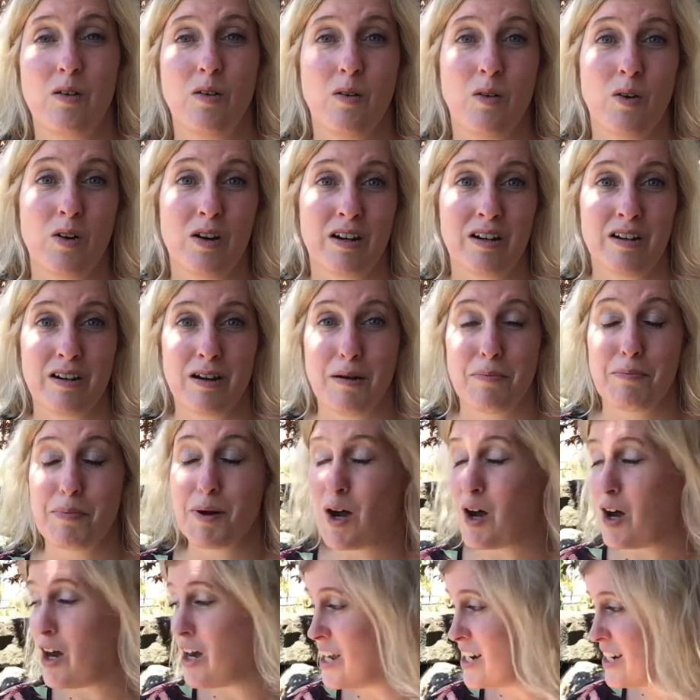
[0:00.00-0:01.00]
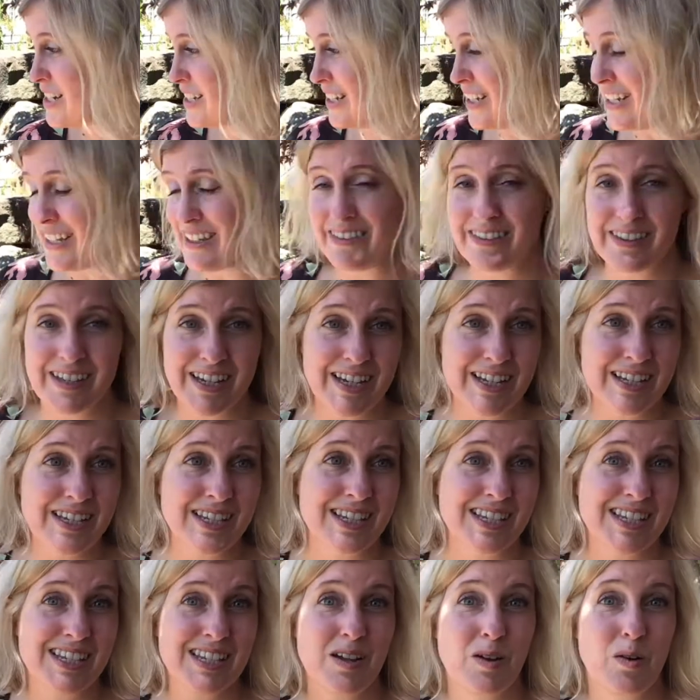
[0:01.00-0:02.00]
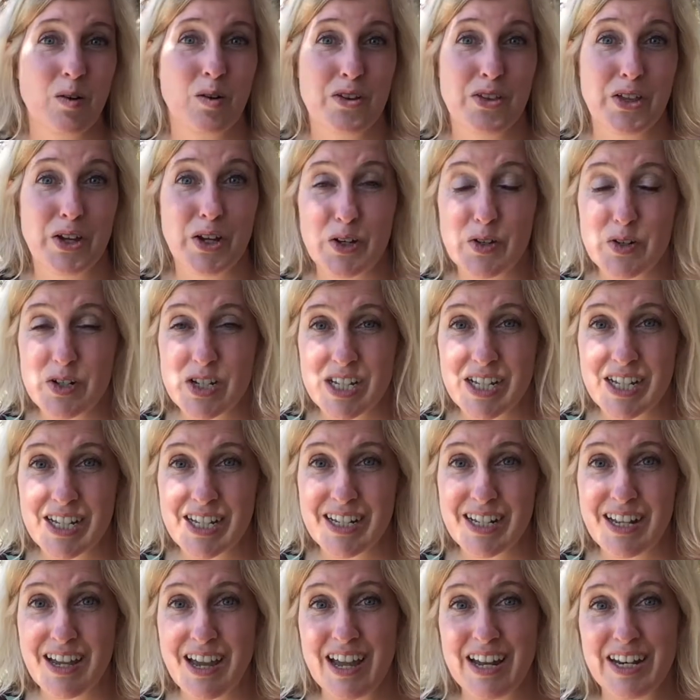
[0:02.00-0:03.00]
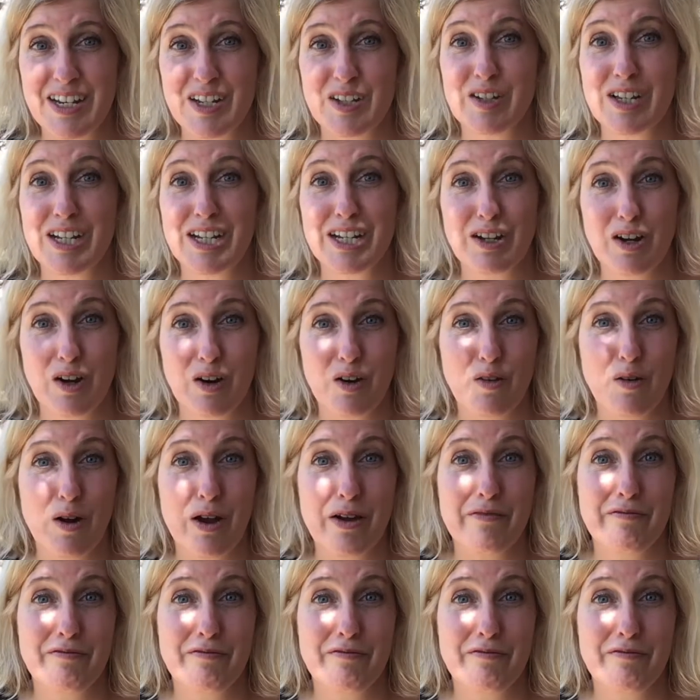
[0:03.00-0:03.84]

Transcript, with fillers: or a pond like this or the ocean and you can go